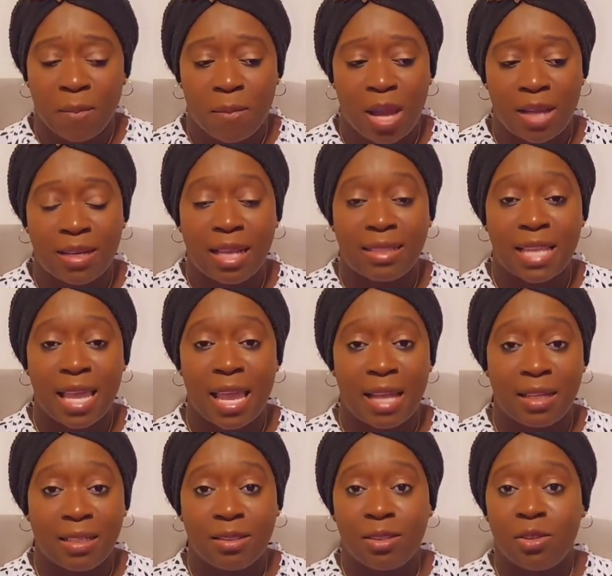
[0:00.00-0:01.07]
But at that time,
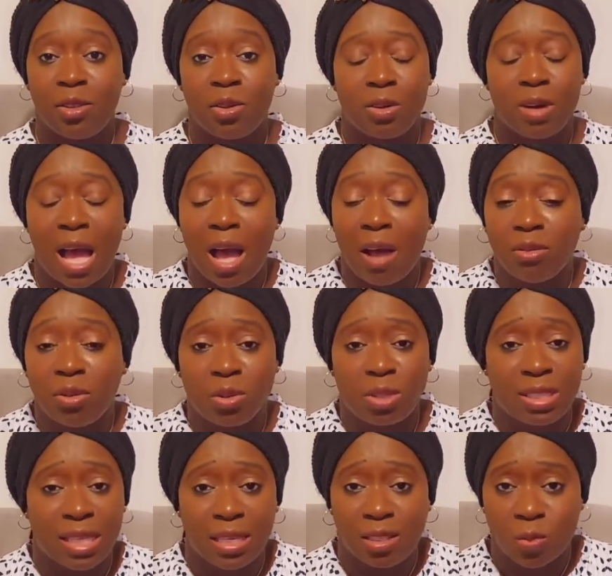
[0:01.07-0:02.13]
I didn't know how
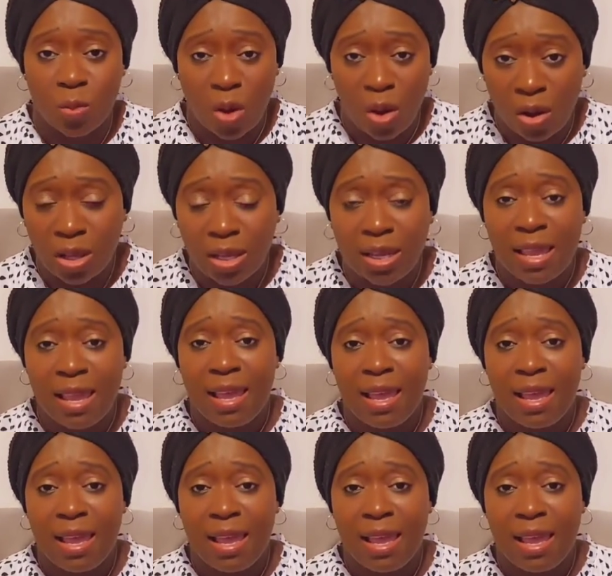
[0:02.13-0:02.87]
those things work.